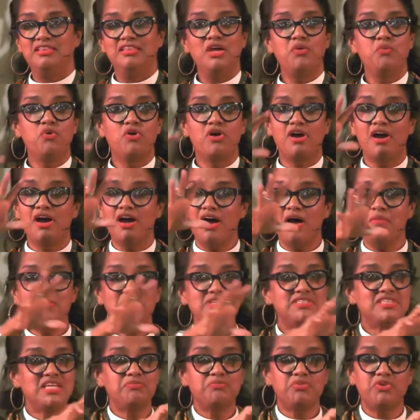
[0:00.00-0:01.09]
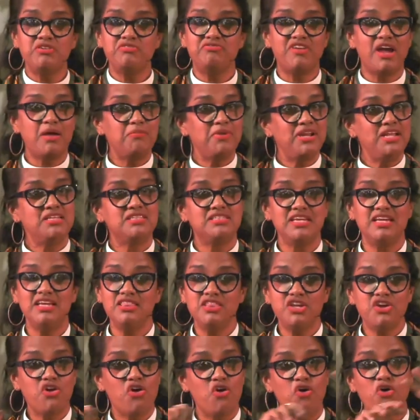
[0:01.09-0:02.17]
They will come and separate families
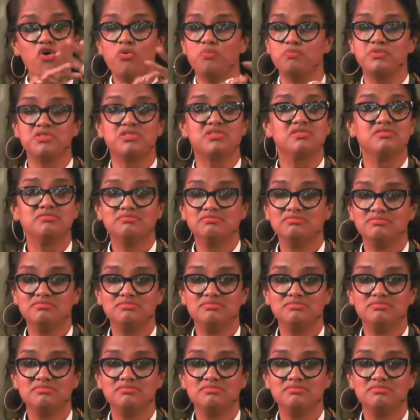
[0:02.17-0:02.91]
in their homes.